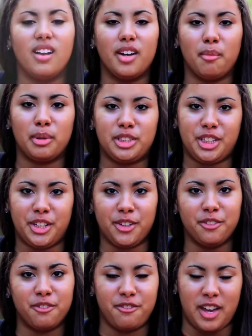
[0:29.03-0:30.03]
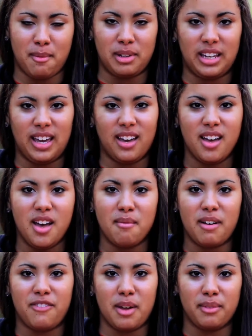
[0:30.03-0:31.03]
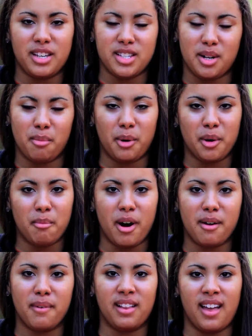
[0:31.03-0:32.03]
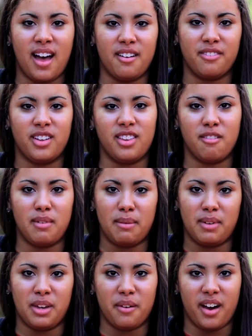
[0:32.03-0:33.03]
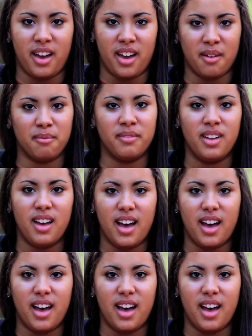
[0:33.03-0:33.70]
Number two, family. My family is an important part of my life and they've made me who I am.